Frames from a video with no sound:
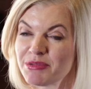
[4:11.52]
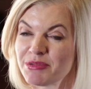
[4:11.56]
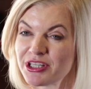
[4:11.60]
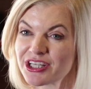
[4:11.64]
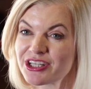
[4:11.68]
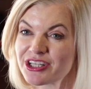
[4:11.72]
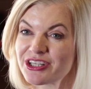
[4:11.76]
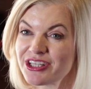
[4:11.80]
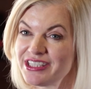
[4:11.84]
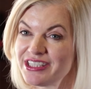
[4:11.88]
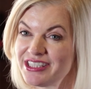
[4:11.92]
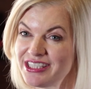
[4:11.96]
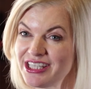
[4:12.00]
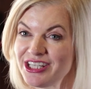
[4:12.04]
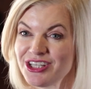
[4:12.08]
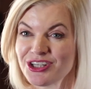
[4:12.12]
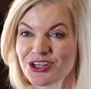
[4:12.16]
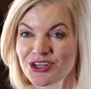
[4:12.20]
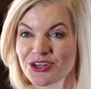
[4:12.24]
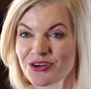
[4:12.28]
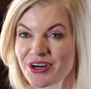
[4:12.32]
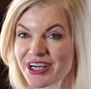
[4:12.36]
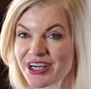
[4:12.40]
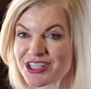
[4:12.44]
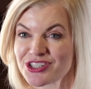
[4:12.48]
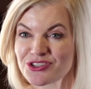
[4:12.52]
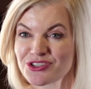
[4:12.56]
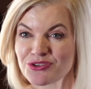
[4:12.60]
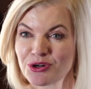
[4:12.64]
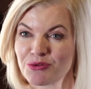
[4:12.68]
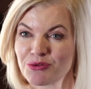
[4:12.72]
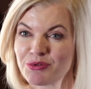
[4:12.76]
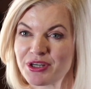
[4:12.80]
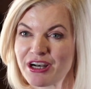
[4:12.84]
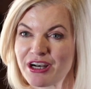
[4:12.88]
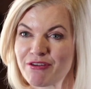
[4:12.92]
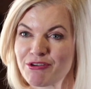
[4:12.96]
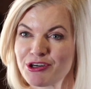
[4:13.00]
but it could ding your credit
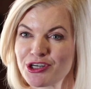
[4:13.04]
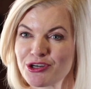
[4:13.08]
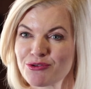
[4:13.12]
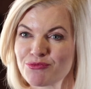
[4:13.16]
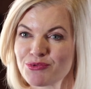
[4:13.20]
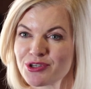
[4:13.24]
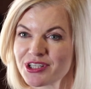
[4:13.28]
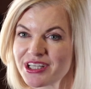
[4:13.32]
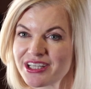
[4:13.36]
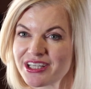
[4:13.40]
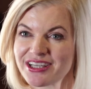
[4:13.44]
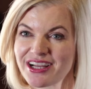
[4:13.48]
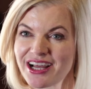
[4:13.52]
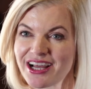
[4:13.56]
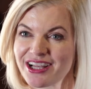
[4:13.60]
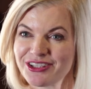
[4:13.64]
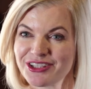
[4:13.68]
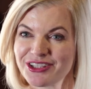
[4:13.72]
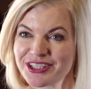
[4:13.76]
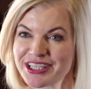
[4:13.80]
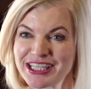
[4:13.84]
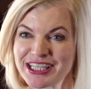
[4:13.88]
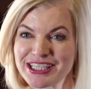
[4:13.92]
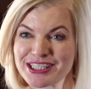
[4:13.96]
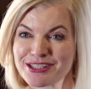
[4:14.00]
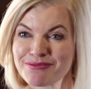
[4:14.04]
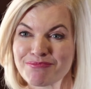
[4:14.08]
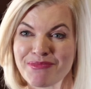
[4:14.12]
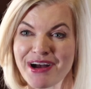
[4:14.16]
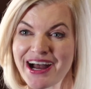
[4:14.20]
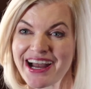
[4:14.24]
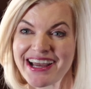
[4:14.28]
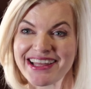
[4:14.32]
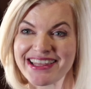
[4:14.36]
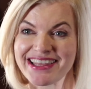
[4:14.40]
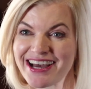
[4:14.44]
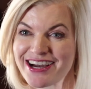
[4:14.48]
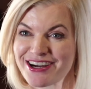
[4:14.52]
score whenever you're really not looking to
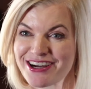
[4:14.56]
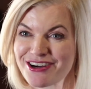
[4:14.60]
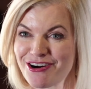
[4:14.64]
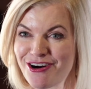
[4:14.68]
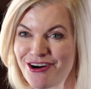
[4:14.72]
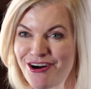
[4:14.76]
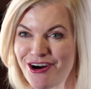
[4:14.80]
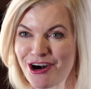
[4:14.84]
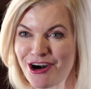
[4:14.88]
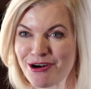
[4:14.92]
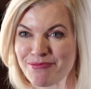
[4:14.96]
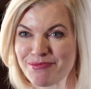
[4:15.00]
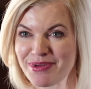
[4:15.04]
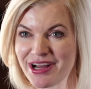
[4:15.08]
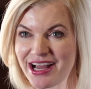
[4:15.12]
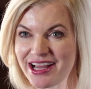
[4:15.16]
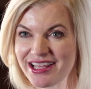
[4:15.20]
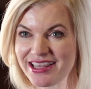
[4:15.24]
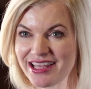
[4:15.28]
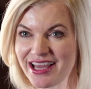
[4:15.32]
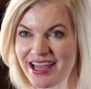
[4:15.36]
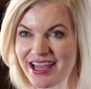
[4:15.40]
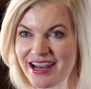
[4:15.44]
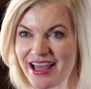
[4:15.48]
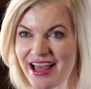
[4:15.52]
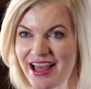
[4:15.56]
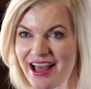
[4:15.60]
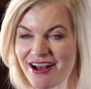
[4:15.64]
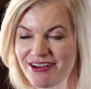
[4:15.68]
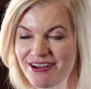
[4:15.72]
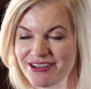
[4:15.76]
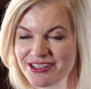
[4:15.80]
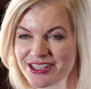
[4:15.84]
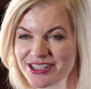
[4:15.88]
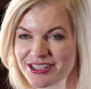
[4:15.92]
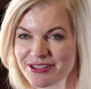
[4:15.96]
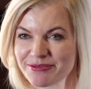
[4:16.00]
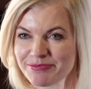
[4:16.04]
buy that car, buy that
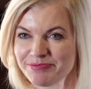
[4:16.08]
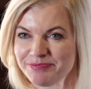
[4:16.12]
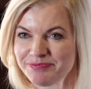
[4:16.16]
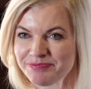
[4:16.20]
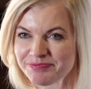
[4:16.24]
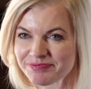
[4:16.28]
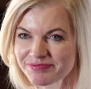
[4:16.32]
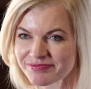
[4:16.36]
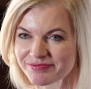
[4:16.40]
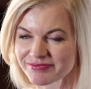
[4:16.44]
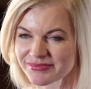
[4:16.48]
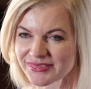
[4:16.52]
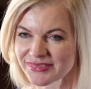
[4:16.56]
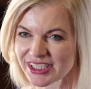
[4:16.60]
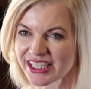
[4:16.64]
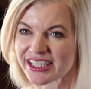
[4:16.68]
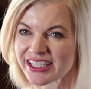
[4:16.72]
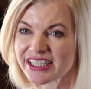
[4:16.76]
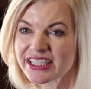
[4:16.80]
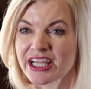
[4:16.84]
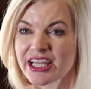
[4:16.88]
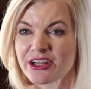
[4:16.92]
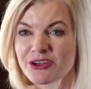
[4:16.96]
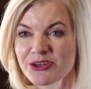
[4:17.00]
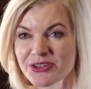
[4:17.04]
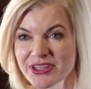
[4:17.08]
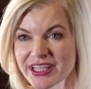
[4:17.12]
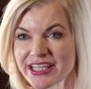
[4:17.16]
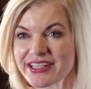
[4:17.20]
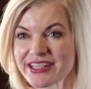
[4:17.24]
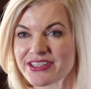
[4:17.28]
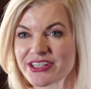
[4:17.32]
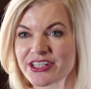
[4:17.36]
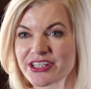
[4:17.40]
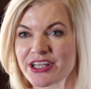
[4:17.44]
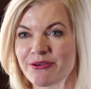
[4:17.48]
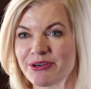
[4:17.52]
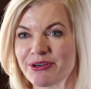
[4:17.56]
house. The other
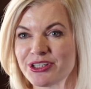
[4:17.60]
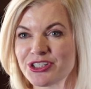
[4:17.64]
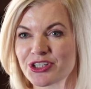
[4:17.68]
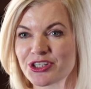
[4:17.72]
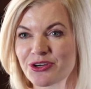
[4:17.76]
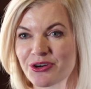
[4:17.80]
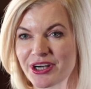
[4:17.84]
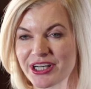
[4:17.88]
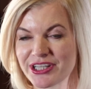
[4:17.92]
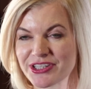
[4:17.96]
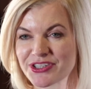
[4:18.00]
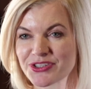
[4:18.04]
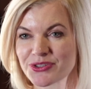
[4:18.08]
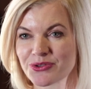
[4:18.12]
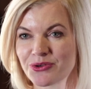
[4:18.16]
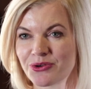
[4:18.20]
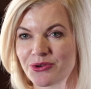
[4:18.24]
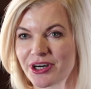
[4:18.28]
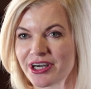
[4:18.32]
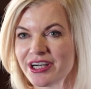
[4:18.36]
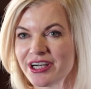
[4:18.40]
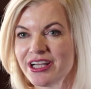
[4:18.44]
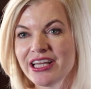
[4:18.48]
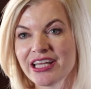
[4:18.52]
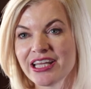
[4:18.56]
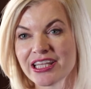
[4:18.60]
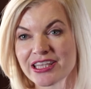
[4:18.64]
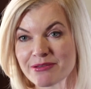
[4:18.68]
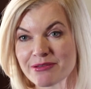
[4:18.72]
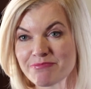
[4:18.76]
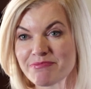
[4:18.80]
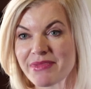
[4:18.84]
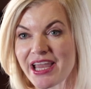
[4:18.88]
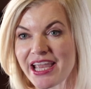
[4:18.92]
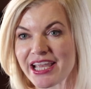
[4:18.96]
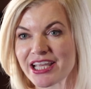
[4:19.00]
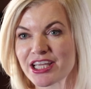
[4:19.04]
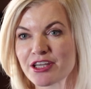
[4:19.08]
things that go into credit score, the
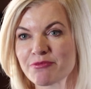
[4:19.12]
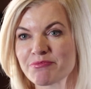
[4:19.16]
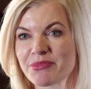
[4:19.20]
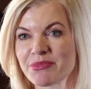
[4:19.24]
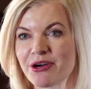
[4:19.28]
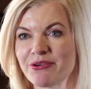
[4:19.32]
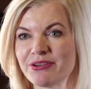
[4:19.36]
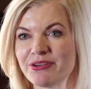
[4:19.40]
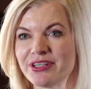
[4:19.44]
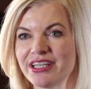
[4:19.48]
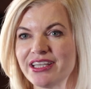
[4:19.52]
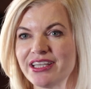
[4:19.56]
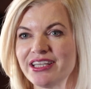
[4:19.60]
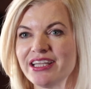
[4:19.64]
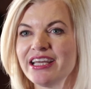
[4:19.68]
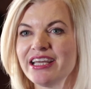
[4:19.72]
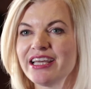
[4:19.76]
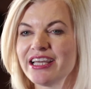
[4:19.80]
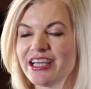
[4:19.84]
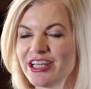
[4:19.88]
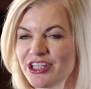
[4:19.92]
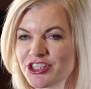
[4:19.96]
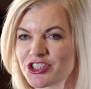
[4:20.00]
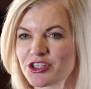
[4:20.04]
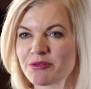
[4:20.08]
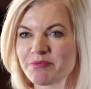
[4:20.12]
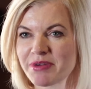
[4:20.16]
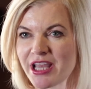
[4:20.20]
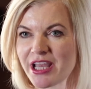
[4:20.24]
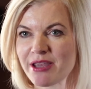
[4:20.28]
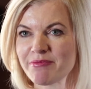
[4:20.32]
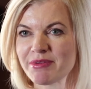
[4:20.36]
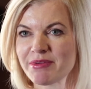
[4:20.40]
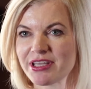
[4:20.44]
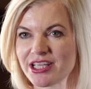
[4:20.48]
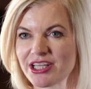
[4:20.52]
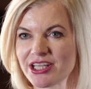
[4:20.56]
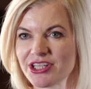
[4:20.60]
main component is your
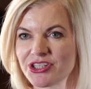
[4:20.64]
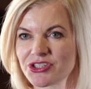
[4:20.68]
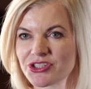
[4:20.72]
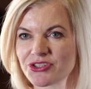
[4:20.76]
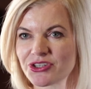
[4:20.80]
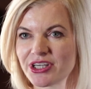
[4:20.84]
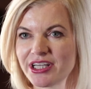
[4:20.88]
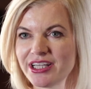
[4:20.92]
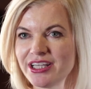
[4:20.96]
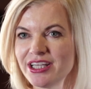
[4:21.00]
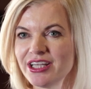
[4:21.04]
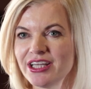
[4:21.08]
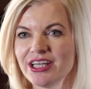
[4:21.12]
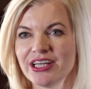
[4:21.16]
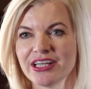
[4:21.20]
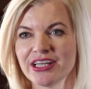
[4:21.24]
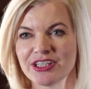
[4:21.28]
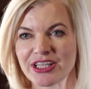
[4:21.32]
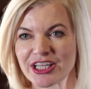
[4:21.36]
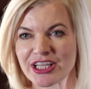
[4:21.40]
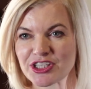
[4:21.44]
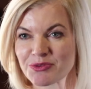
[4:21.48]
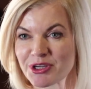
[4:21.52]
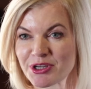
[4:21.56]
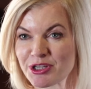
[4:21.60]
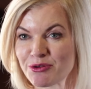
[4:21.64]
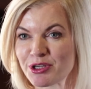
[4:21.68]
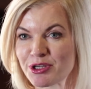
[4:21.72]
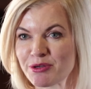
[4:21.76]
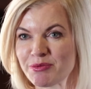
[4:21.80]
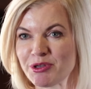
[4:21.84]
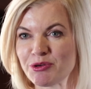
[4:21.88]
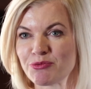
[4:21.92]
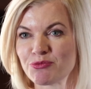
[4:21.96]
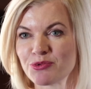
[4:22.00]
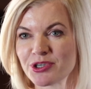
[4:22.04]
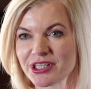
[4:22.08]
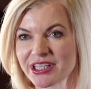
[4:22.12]
payment history. That's why you
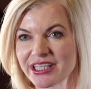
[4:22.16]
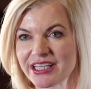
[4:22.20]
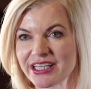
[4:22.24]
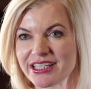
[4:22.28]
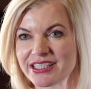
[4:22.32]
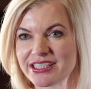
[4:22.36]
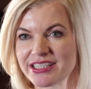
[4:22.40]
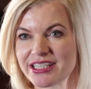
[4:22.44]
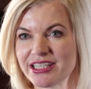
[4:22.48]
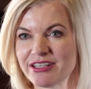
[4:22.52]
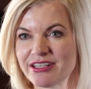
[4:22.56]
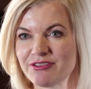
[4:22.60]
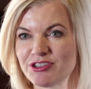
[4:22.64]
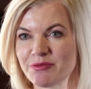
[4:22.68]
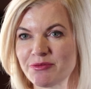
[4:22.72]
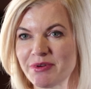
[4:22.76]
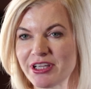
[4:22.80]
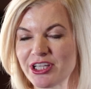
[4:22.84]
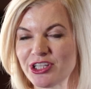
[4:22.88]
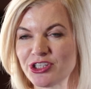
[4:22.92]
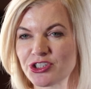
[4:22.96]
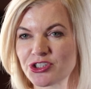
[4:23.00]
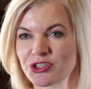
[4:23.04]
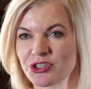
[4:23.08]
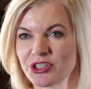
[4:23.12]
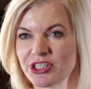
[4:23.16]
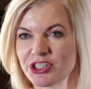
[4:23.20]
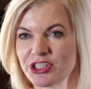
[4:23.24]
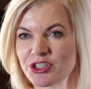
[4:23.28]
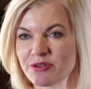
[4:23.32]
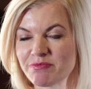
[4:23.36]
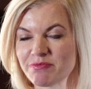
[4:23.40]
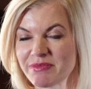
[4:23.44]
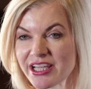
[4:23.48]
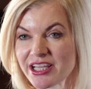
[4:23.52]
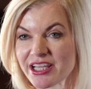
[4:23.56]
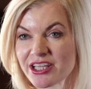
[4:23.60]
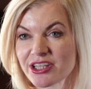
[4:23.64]
want to be really attentive to making sure
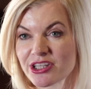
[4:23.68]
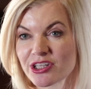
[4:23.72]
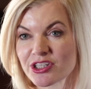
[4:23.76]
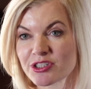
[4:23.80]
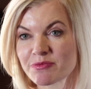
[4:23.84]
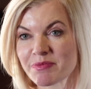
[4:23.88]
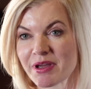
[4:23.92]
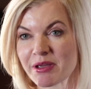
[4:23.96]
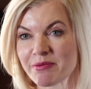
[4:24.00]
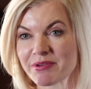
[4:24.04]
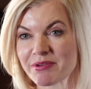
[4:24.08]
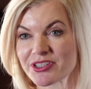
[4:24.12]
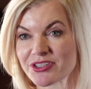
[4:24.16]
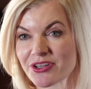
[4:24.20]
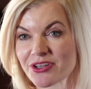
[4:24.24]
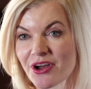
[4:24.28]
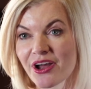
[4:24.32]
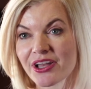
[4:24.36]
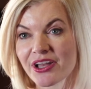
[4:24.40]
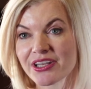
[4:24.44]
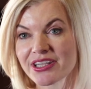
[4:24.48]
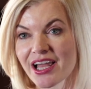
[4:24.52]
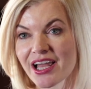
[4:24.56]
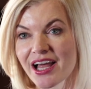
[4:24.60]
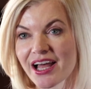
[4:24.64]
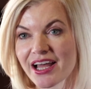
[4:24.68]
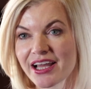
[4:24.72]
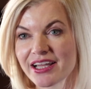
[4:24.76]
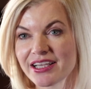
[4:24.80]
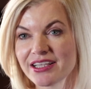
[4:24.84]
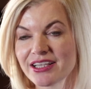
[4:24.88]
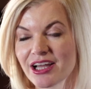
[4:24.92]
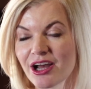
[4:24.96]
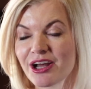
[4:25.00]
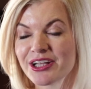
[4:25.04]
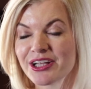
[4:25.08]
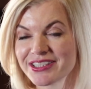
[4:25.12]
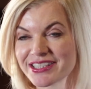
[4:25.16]
that you're making those payments
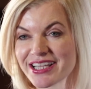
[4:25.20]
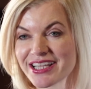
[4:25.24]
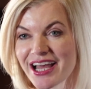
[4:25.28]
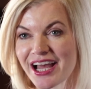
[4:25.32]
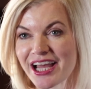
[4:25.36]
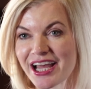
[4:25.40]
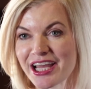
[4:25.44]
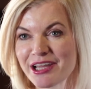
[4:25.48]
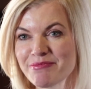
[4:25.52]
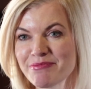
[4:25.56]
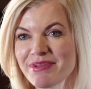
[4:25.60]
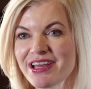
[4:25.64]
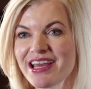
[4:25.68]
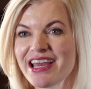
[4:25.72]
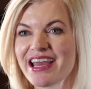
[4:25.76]
on time.